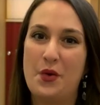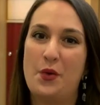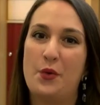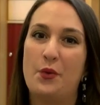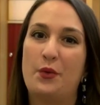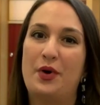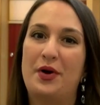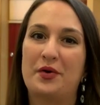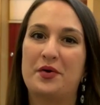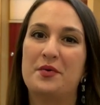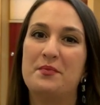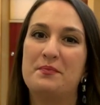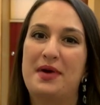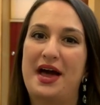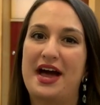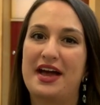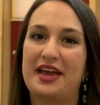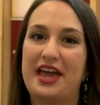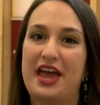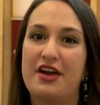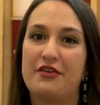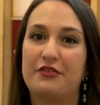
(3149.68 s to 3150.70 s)
Welcome
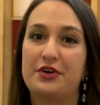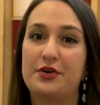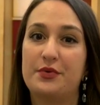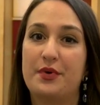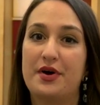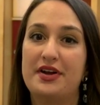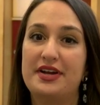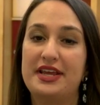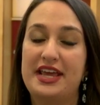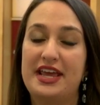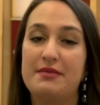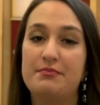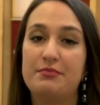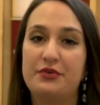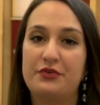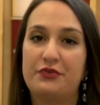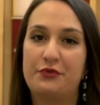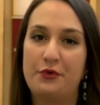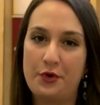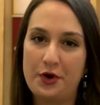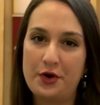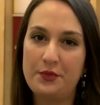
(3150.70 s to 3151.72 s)
back, everyone. And
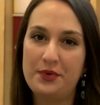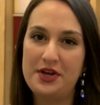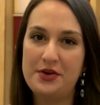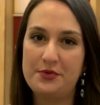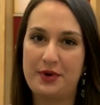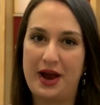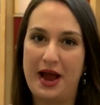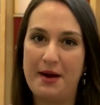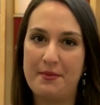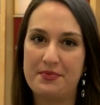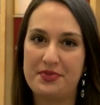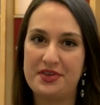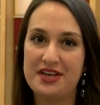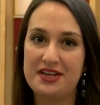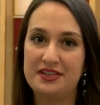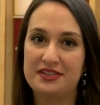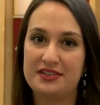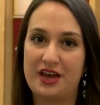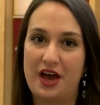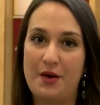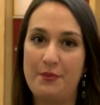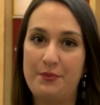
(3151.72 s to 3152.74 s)
before we wrap
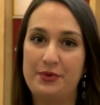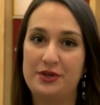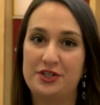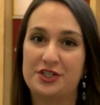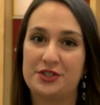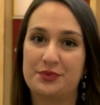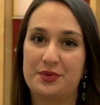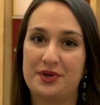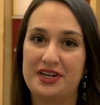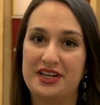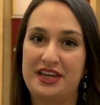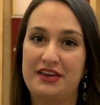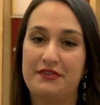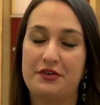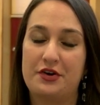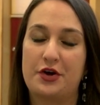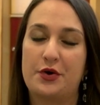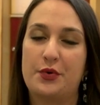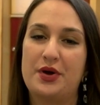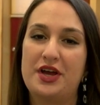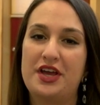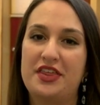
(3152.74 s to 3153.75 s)
things up, we just want to give a
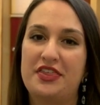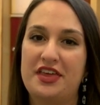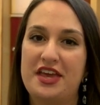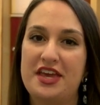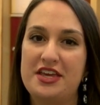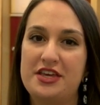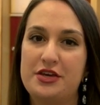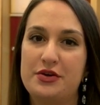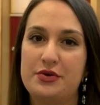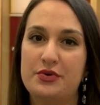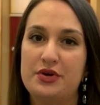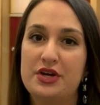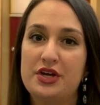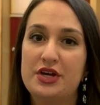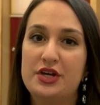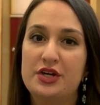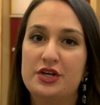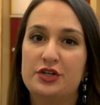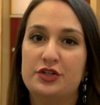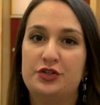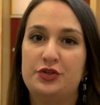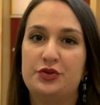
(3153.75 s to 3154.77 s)
quick thank you
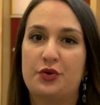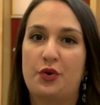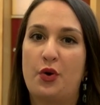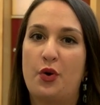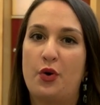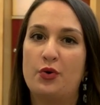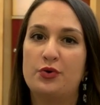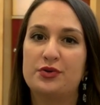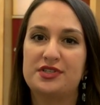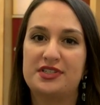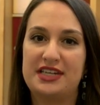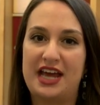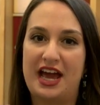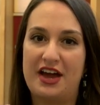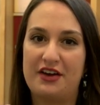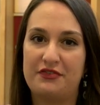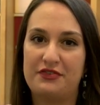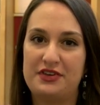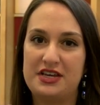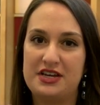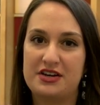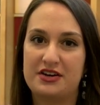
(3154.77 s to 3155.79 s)
to the whole staff
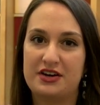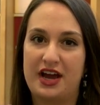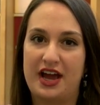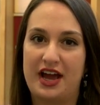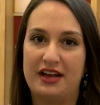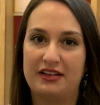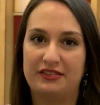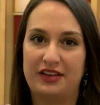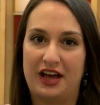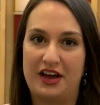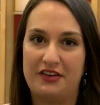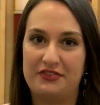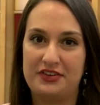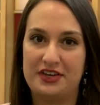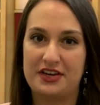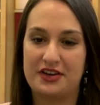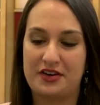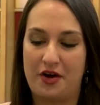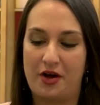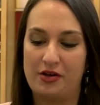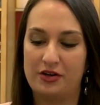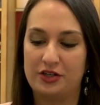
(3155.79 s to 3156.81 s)
here at
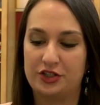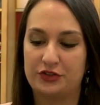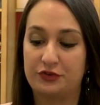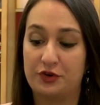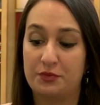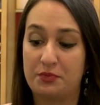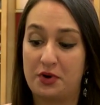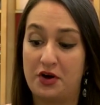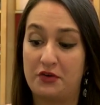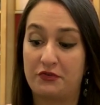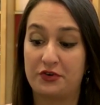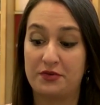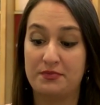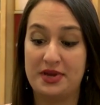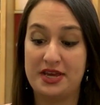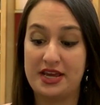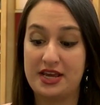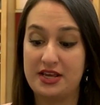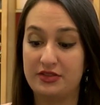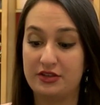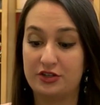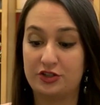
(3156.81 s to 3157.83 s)
Lafayette College Football for
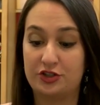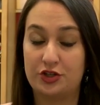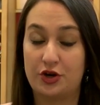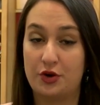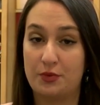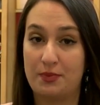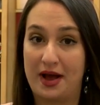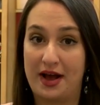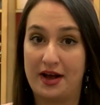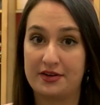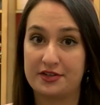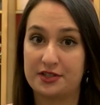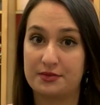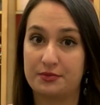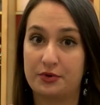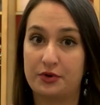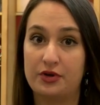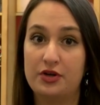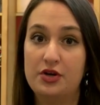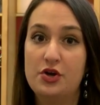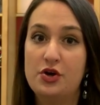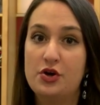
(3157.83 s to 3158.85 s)
making this show
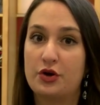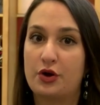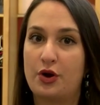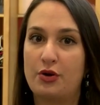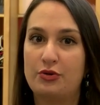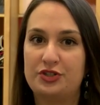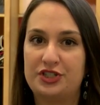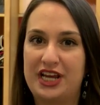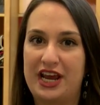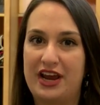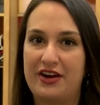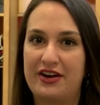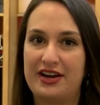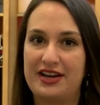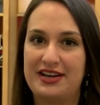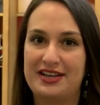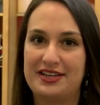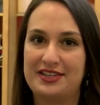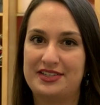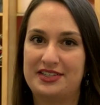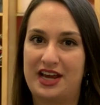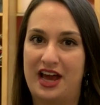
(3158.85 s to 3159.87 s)
possible. Coach Garrett and
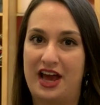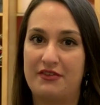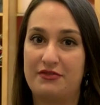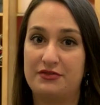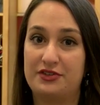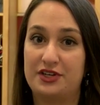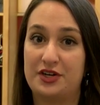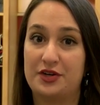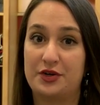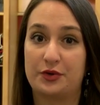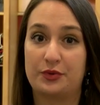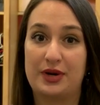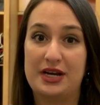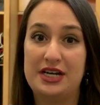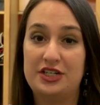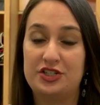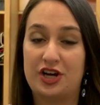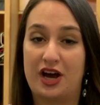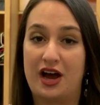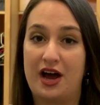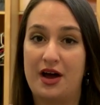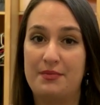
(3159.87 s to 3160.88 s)
his staff have done a great
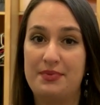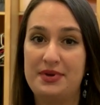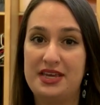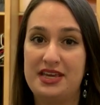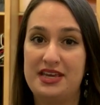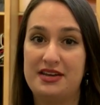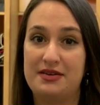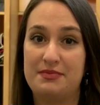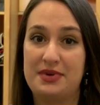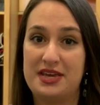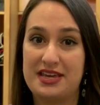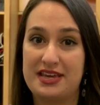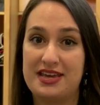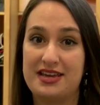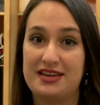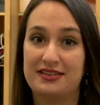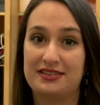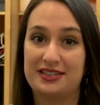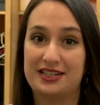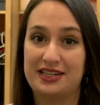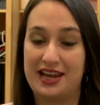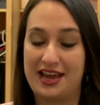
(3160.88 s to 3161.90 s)
job in
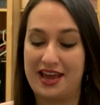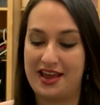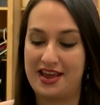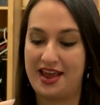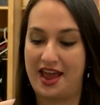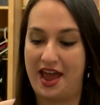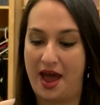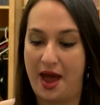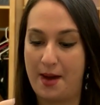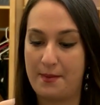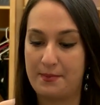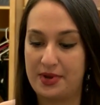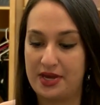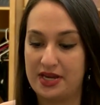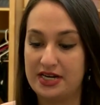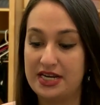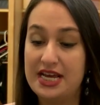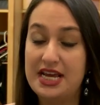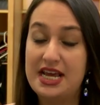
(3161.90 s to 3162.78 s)
making today happen.